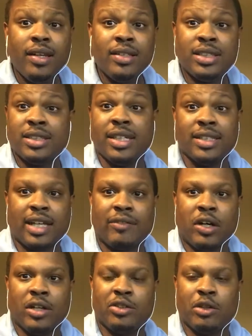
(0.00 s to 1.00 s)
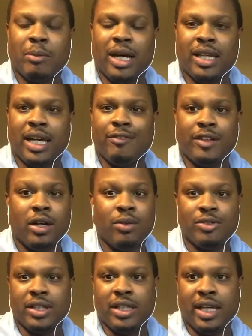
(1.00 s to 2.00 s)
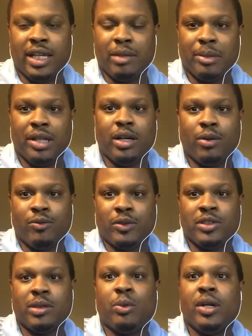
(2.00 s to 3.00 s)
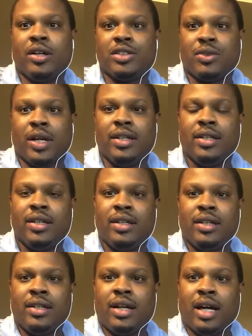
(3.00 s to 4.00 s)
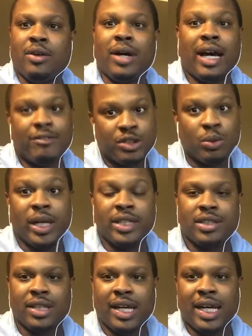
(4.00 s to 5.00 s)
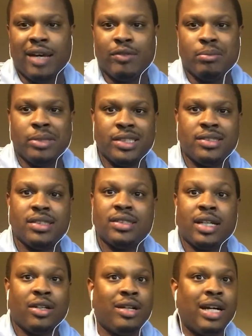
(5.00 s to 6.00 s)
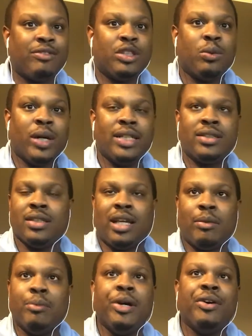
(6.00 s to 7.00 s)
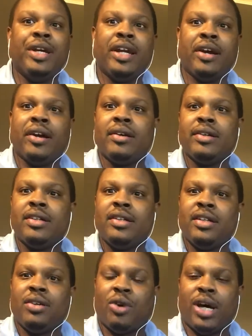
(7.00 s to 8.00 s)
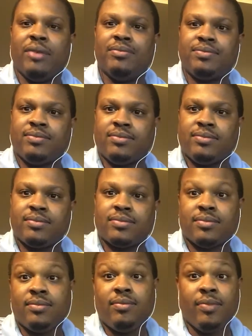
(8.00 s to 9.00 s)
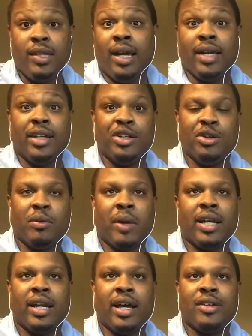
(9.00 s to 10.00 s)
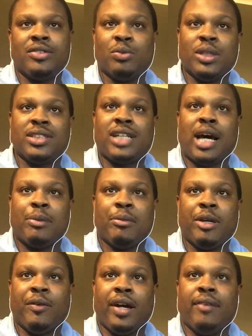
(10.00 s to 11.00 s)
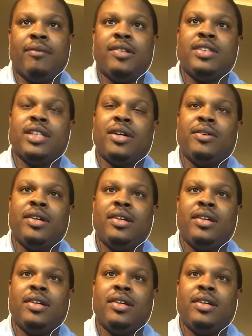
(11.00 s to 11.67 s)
just things I've gone through in my life. And hopefully they can be a help for someone else, right? I don't have to wait till I have a business. I don't have to wait till I'm a millionaire, right? I can do it right now. So what's stopping me, right? So